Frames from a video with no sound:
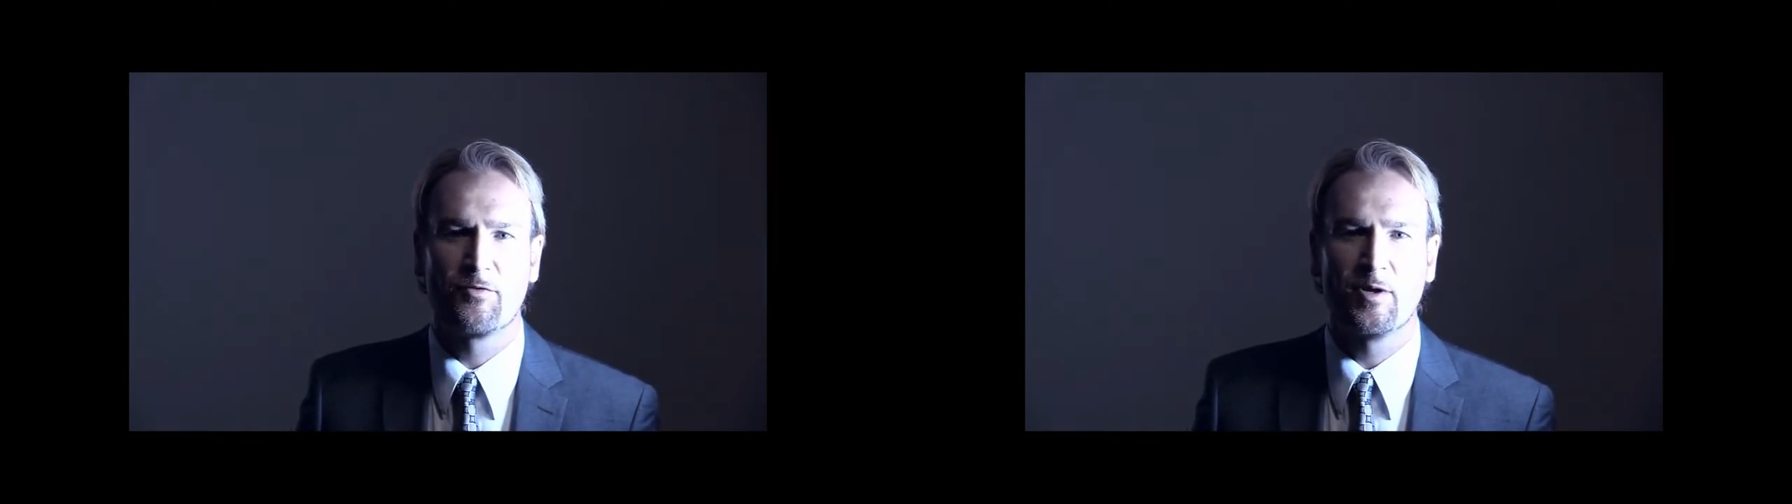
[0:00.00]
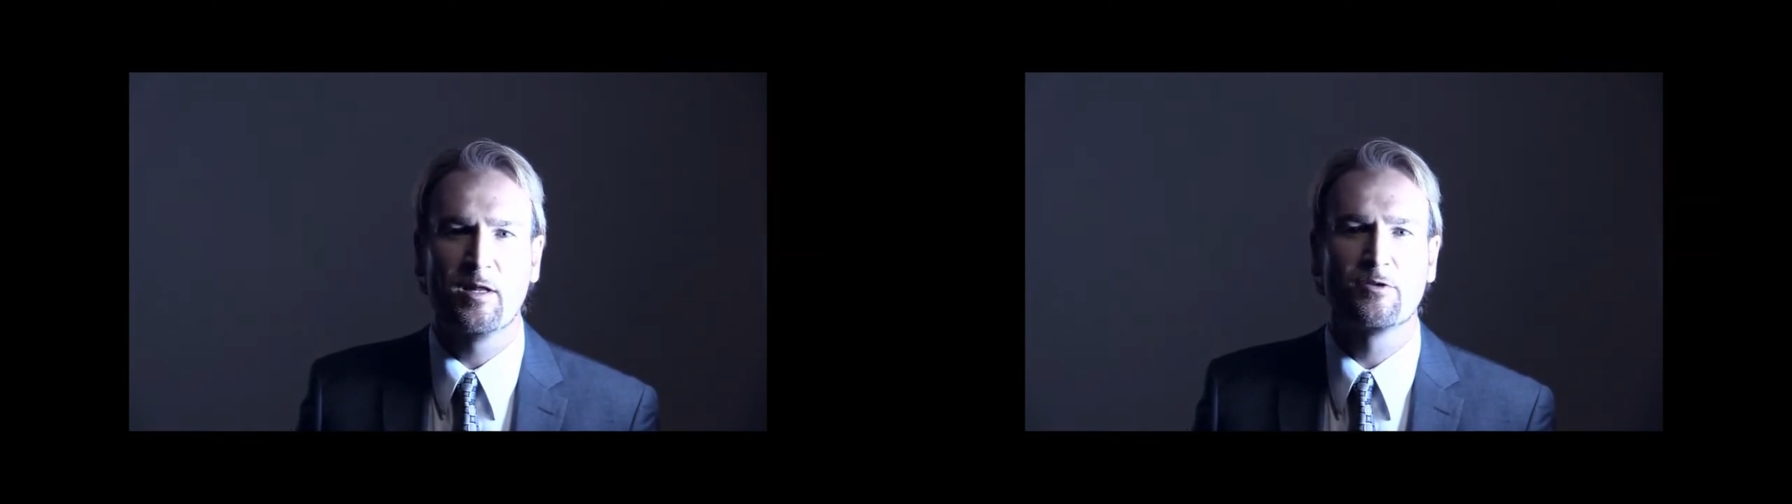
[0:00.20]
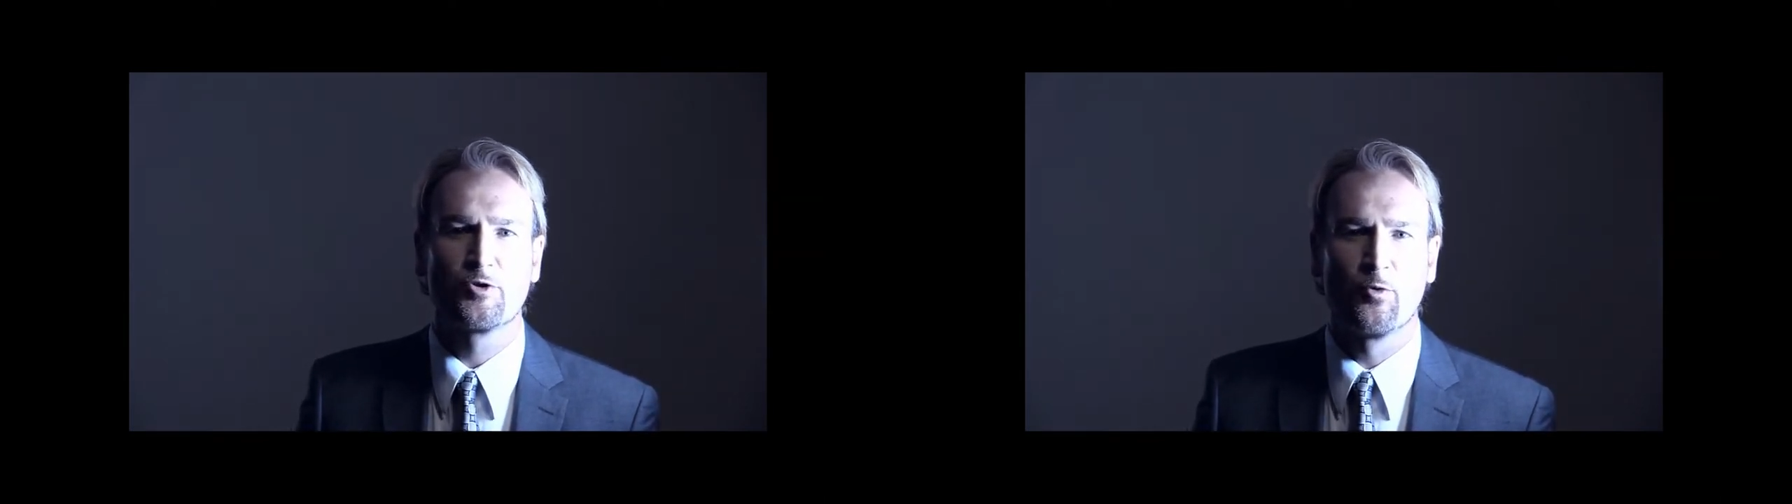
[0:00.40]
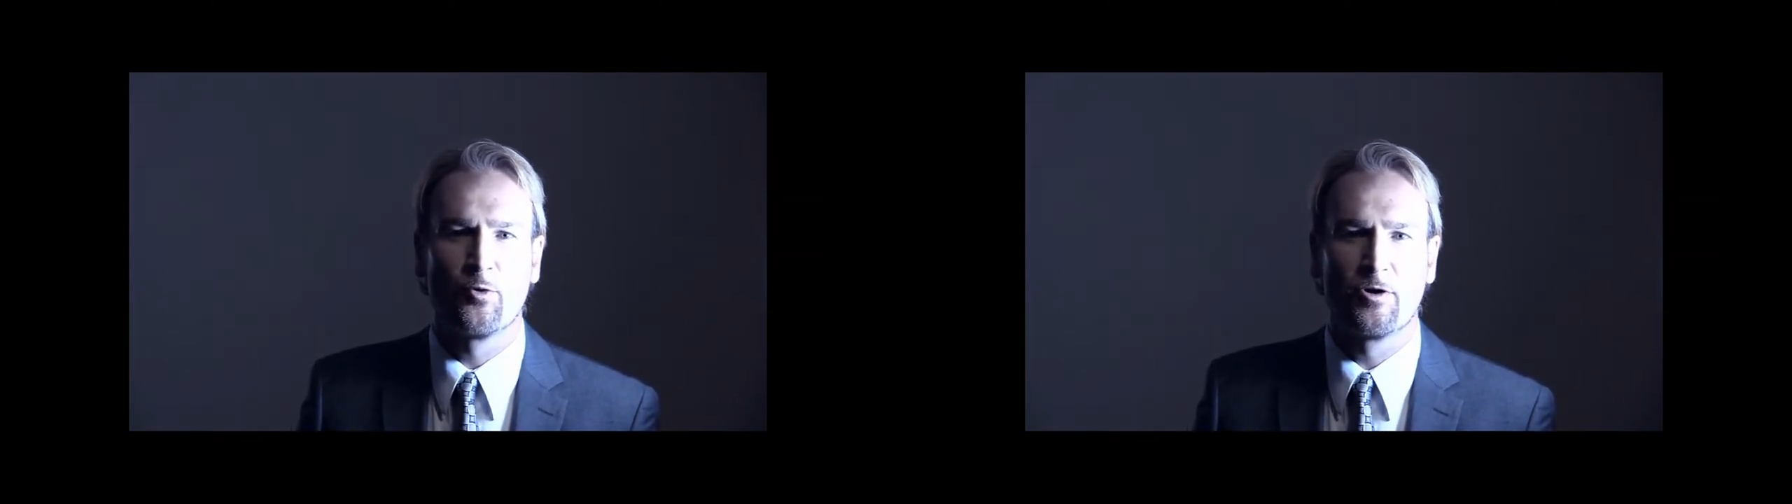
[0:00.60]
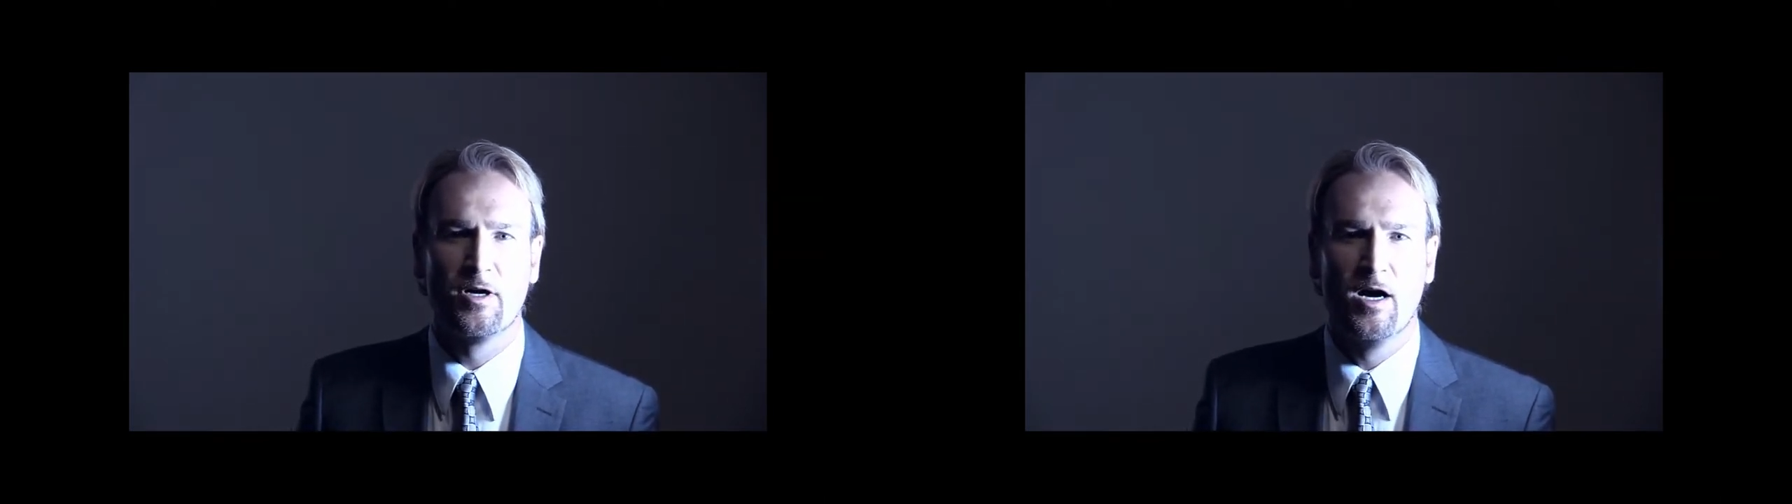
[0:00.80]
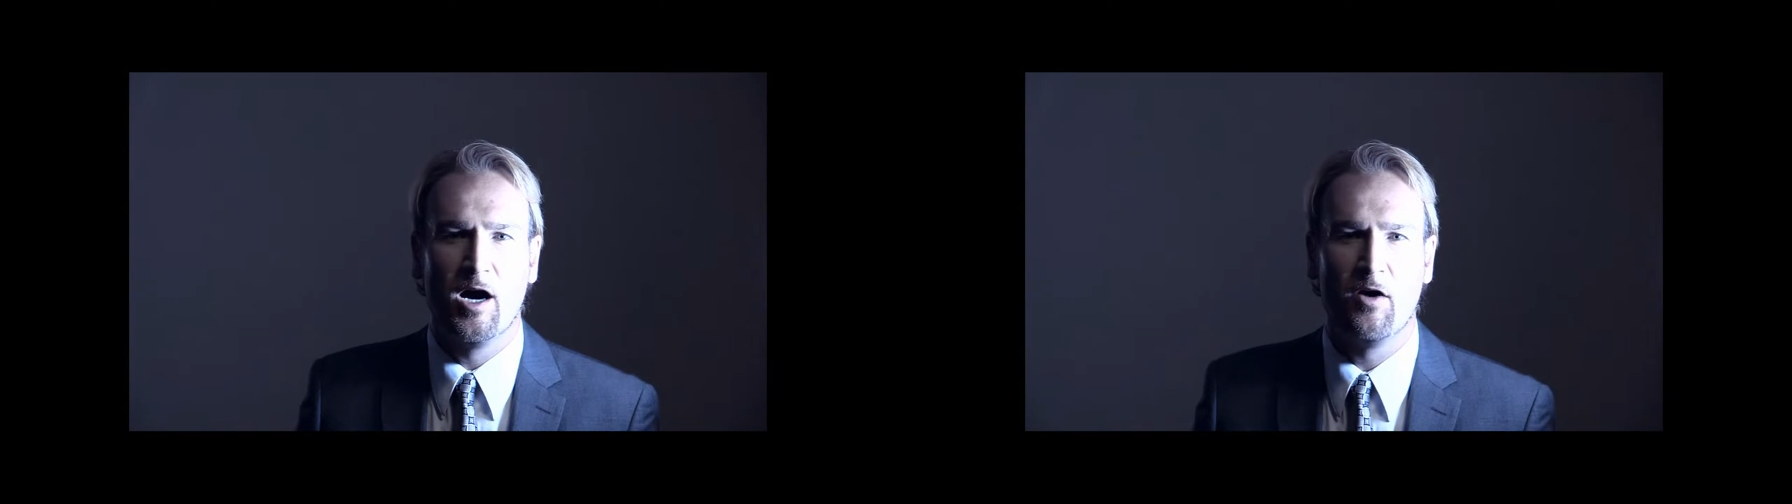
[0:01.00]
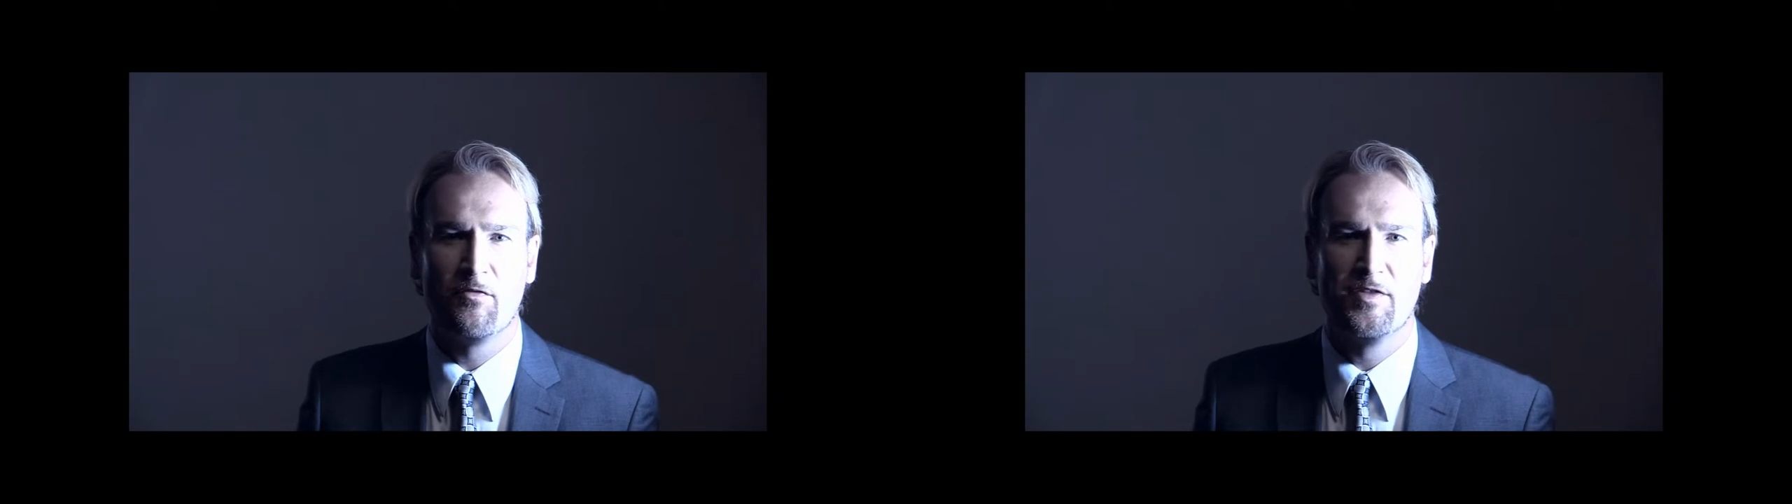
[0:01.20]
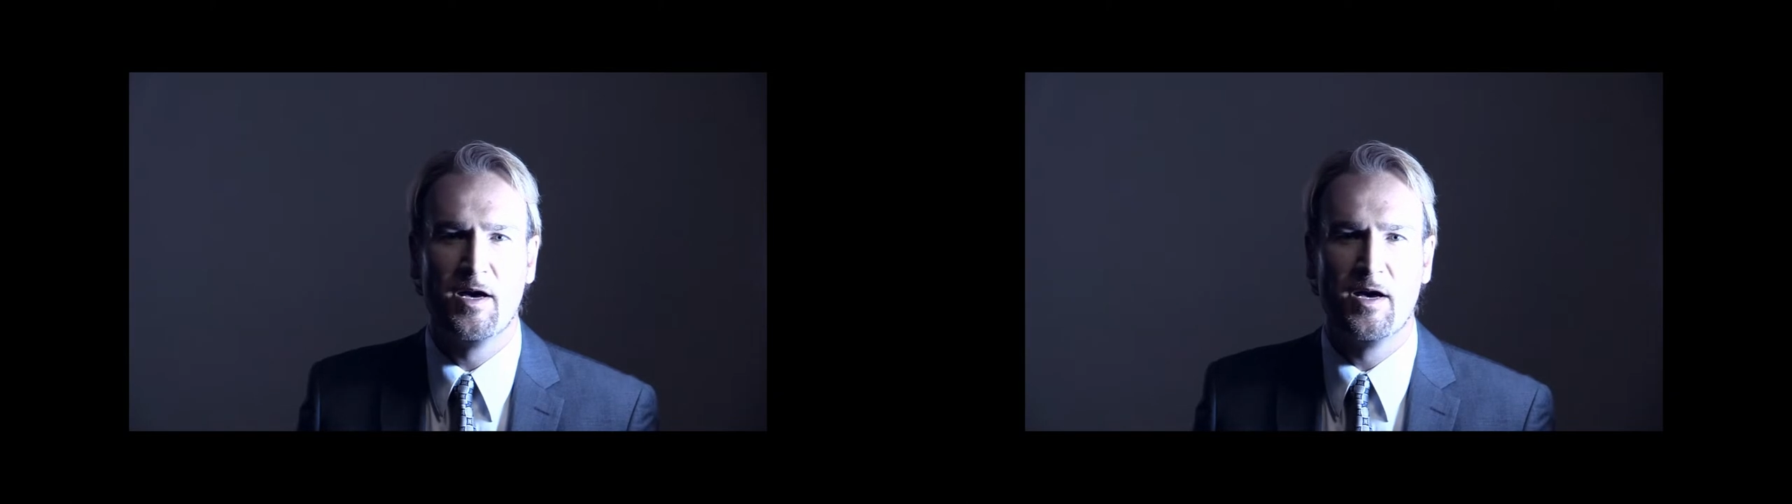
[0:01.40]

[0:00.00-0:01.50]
for a little tour of